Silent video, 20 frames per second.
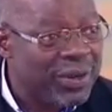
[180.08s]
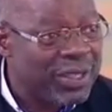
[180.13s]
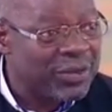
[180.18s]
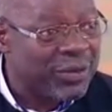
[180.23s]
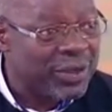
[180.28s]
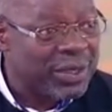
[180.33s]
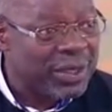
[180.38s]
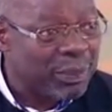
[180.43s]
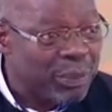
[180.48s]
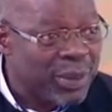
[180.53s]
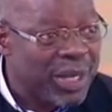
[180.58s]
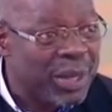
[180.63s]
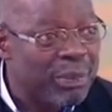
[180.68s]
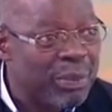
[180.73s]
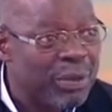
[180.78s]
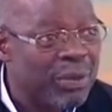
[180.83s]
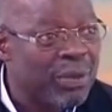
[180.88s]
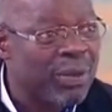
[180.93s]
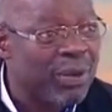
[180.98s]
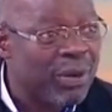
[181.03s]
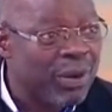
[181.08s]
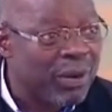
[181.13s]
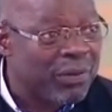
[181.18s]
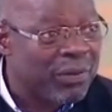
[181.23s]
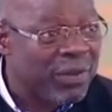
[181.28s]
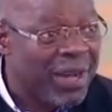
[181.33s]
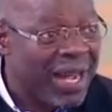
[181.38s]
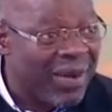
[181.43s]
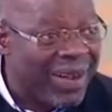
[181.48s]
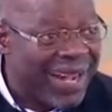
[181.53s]
for the people
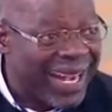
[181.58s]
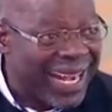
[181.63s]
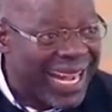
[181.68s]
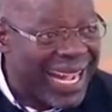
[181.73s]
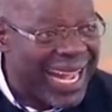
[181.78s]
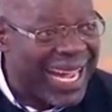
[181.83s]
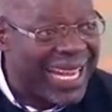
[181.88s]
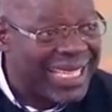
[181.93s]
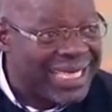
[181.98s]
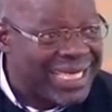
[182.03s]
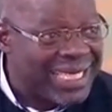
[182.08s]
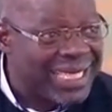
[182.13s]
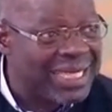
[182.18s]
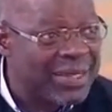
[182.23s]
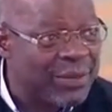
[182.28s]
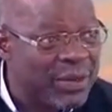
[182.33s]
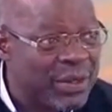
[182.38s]
of our country.